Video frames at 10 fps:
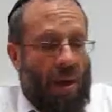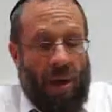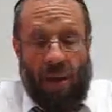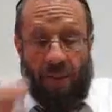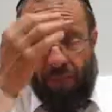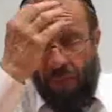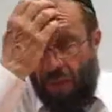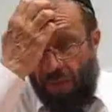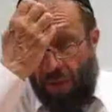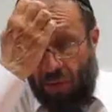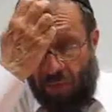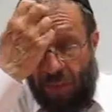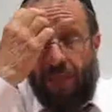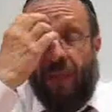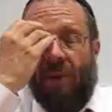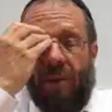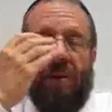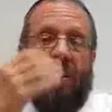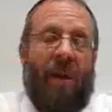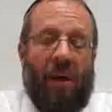Um, most people
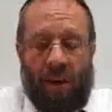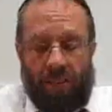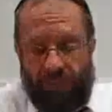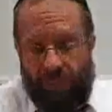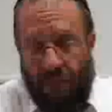um,